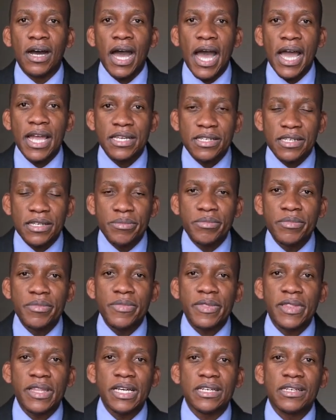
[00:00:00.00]
item
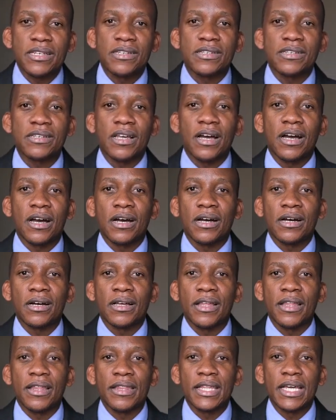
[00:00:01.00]
that
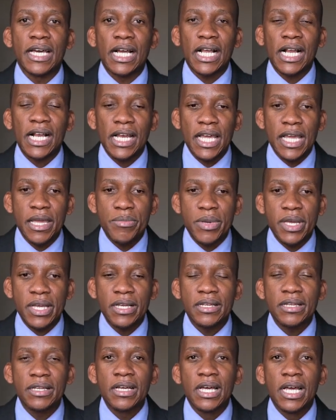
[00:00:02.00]
they are
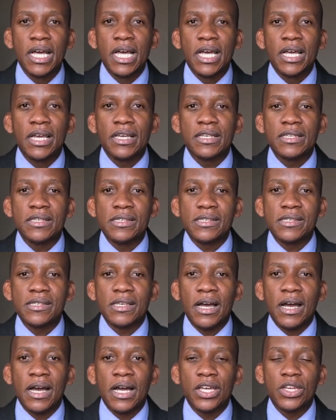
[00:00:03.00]
claiming is
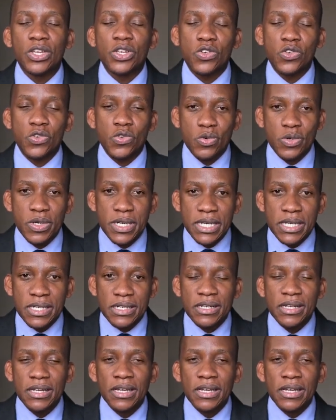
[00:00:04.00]
insured